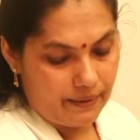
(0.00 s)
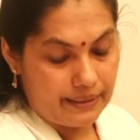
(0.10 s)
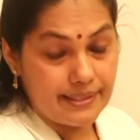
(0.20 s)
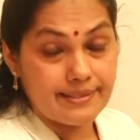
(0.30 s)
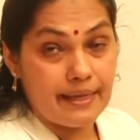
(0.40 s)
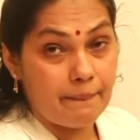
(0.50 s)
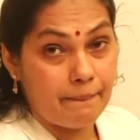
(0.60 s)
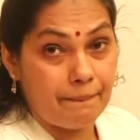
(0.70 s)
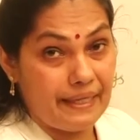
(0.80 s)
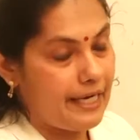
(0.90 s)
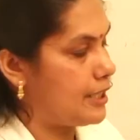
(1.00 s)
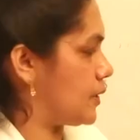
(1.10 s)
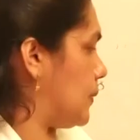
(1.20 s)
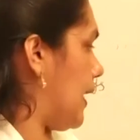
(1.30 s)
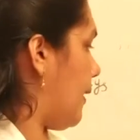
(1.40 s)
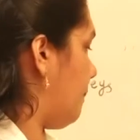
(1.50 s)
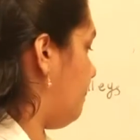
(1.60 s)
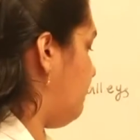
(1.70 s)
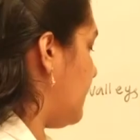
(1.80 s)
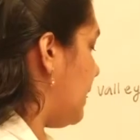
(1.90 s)
is a peninsula.
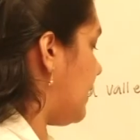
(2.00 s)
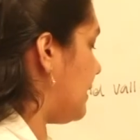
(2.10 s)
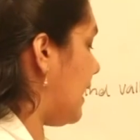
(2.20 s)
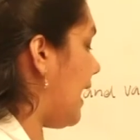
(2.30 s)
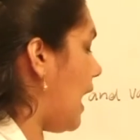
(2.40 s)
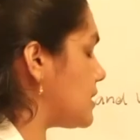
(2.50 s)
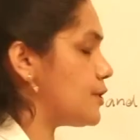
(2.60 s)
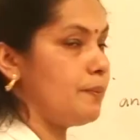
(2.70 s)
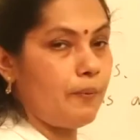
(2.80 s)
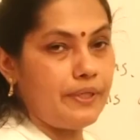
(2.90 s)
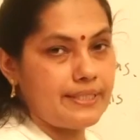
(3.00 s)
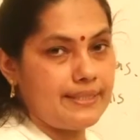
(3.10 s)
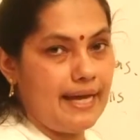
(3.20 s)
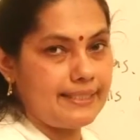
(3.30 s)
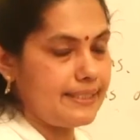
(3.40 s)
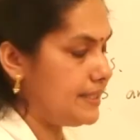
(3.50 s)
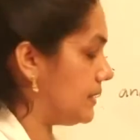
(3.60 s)
Then the last point is that